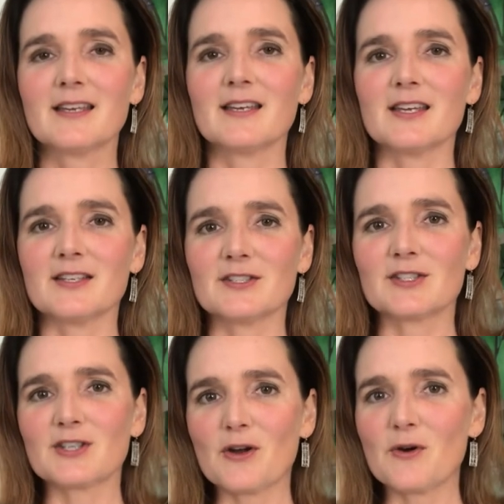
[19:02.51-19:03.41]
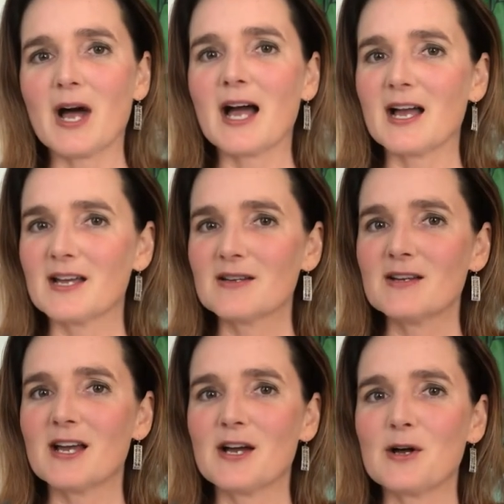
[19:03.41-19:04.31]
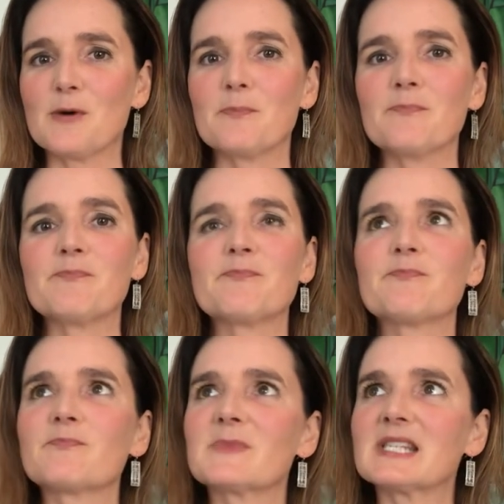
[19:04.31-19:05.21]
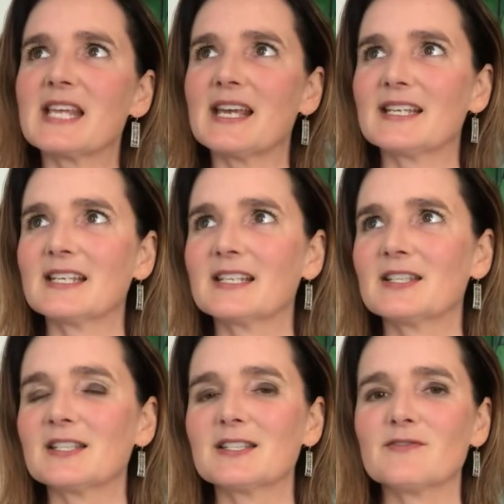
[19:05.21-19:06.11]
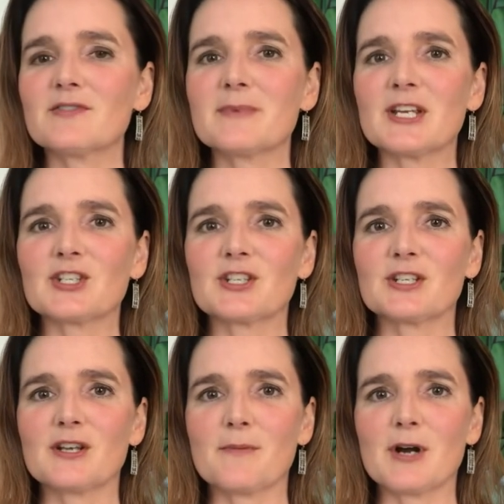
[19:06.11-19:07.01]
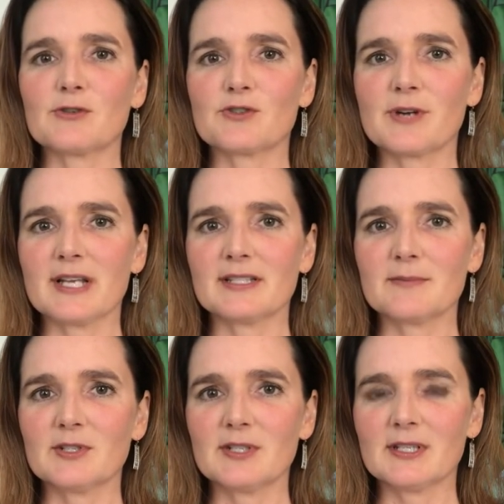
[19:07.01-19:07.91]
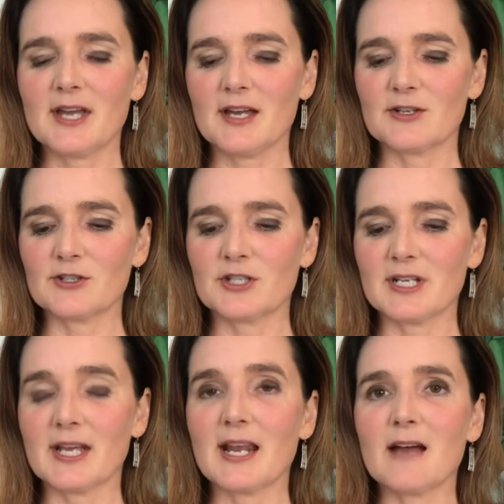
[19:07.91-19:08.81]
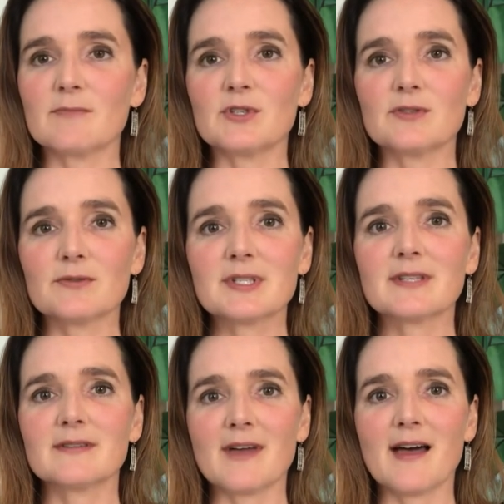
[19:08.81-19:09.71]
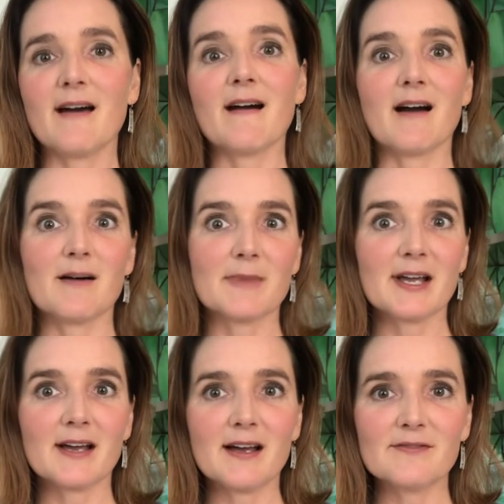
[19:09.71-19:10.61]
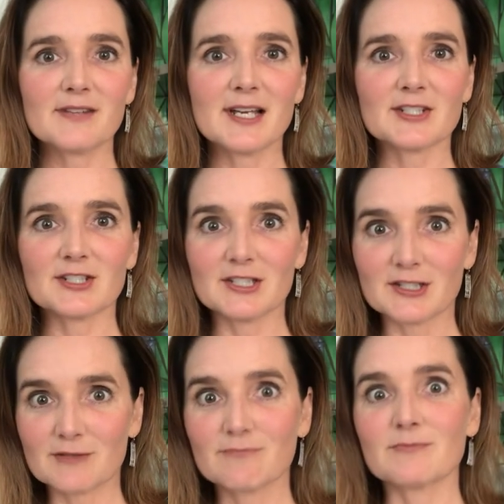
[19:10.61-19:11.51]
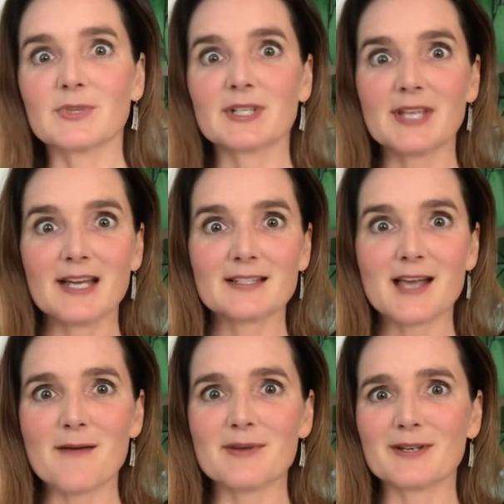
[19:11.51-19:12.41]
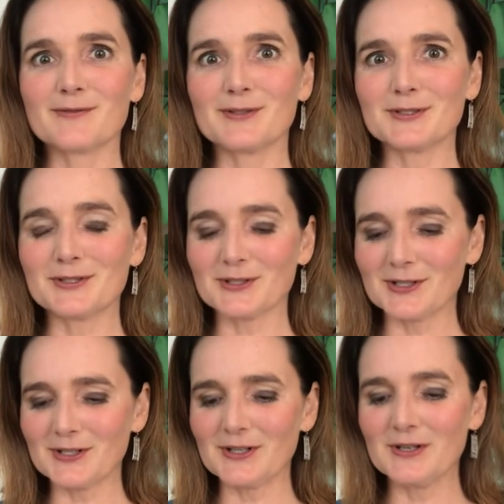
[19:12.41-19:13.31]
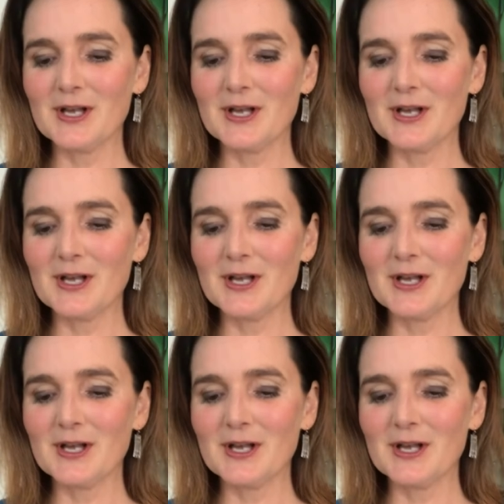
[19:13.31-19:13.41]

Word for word: And so I am taking in this information about transmuting the energy, and I'm using that on my hot flashes. Bring that topic full circle.